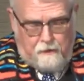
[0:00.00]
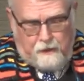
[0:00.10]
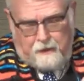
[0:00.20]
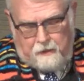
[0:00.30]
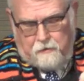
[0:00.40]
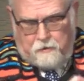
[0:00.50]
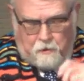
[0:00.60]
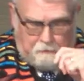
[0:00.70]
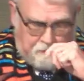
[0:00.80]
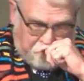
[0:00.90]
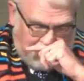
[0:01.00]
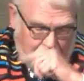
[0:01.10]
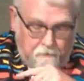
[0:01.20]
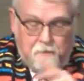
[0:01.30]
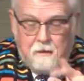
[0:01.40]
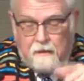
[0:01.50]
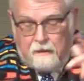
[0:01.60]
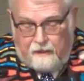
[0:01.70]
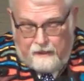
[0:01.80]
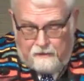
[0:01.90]
Thinking in human terms,
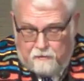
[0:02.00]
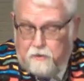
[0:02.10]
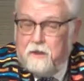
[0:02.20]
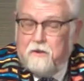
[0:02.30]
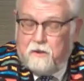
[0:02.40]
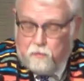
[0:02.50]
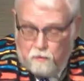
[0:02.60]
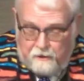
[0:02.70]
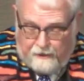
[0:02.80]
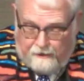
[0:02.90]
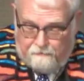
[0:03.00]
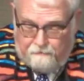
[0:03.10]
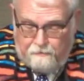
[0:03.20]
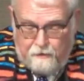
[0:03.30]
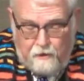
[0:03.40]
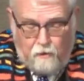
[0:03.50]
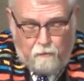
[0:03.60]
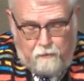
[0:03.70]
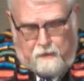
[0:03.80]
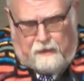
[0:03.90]
as Jesus would have,
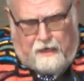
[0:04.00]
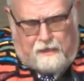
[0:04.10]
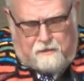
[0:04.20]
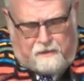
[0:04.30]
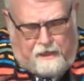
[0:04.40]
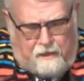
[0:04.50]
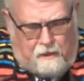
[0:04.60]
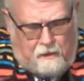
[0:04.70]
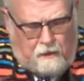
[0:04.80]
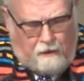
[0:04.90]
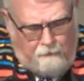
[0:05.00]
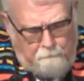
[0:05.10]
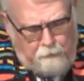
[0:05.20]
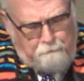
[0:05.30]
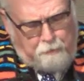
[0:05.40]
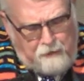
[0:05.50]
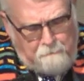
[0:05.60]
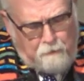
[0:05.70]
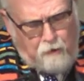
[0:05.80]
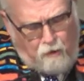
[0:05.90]
we realize that humbled
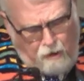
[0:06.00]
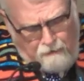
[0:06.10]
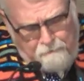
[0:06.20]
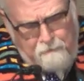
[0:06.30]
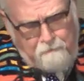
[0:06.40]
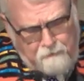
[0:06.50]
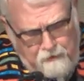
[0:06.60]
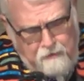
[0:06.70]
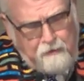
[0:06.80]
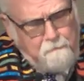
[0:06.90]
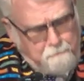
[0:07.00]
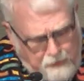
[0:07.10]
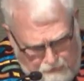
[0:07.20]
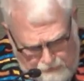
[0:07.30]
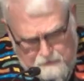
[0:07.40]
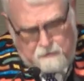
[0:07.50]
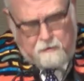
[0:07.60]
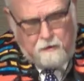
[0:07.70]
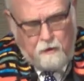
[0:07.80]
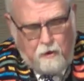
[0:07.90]
people often feel
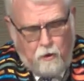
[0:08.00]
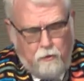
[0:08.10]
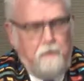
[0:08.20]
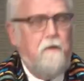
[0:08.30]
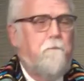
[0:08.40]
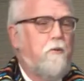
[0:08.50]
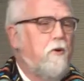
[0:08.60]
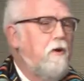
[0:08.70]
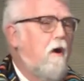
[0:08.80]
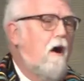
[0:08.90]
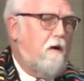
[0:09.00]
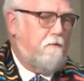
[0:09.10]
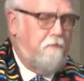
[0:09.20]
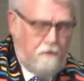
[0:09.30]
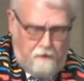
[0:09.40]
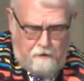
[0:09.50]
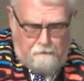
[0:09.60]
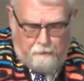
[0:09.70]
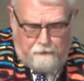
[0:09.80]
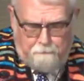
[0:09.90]
embarrassed or even put
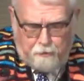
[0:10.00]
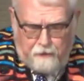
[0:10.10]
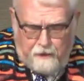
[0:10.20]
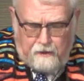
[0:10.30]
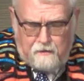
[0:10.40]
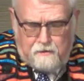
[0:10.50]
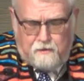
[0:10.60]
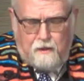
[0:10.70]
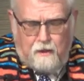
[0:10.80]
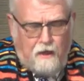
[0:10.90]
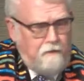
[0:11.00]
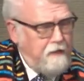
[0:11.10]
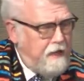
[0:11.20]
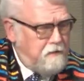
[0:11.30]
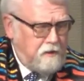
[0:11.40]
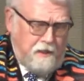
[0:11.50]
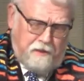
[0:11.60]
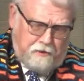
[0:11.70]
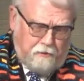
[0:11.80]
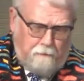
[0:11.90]
off by prayers of
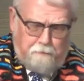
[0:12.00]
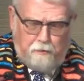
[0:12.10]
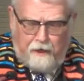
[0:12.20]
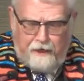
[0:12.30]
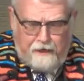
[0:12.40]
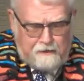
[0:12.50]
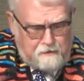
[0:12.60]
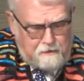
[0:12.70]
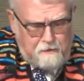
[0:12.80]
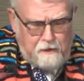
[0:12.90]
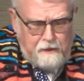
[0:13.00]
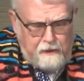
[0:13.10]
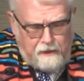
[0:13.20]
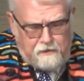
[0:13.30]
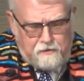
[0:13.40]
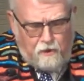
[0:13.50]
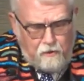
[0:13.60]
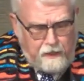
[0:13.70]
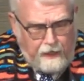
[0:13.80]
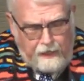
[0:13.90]
adulation or praise. It's
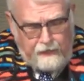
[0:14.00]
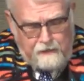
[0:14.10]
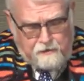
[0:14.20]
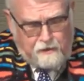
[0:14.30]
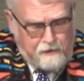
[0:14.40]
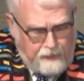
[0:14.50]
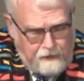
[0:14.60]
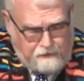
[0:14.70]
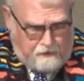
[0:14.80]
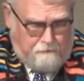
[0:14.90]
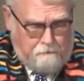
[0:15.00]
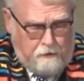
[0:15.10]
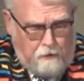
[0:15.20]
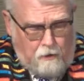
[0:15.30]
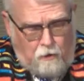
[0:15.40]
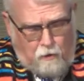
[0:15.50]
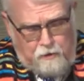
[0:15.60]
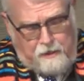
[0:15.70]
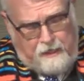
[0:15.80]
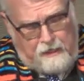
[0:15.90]
okay to thank them or
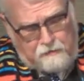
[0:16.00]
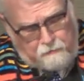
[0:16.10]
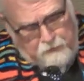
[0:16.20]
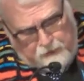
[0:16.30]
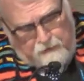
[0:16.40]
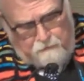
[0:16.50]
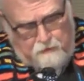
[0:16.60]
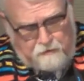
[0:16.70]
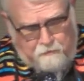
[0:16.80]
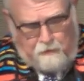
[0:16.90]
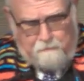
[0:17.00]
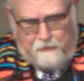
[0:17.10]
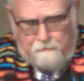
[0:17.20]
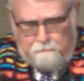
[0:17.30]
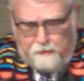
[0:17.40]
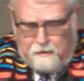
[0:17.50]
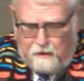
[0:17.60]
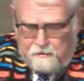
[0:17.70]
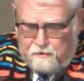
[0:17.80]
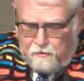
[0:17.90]
to ask forgiveness from them
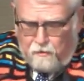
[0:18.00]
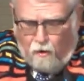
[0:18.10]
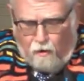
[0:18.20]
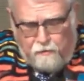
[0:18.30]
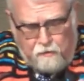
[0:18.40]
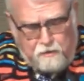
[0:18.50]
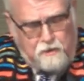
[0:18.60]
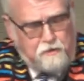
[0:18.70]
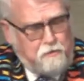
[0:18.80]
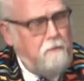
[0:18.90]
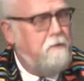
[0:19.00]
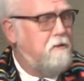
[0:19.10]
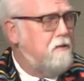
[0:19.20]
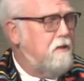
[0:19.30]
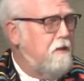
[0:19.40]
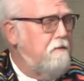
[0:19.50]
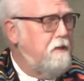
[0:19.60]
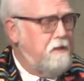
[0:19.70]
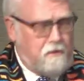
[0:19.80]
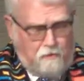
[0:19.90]
because all those contribute to
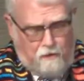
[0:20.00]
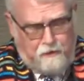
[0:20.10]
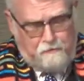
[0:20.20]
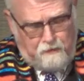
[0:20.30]
living a growing